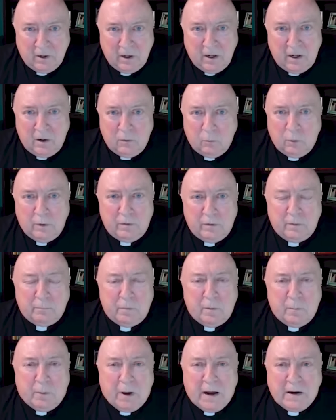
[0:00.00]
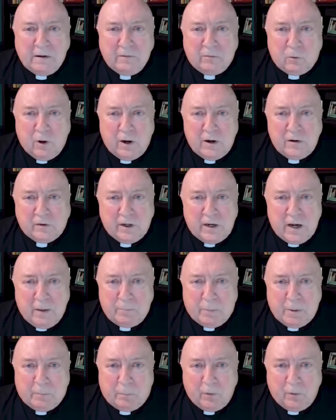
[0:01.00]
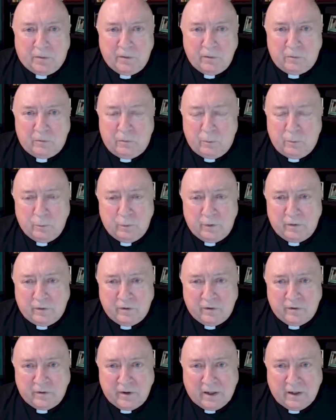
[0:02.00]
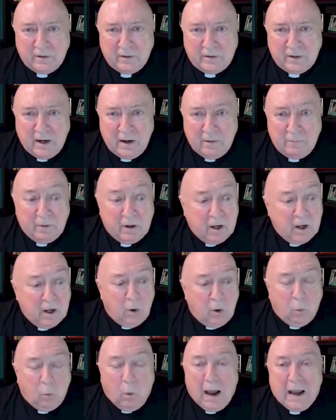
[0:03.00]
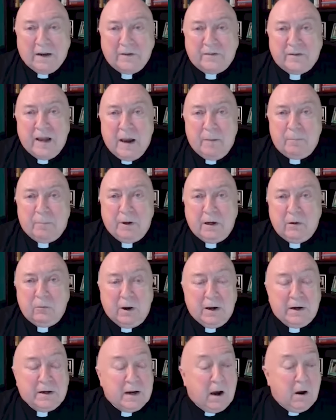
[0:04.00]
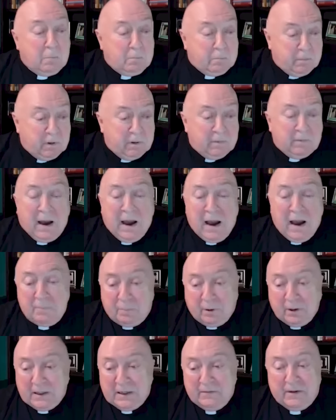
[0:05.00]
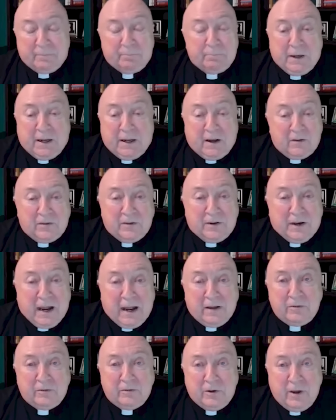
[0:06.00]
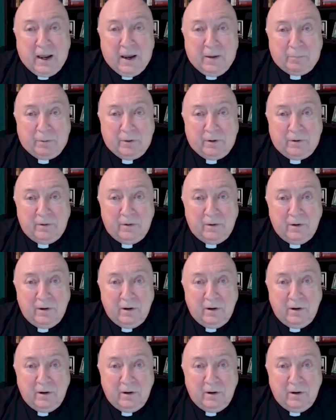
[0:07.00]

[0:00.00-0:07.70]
The body of Christ cannot be put through this a second time. Why it's happening right now? I believe it because it has to happen.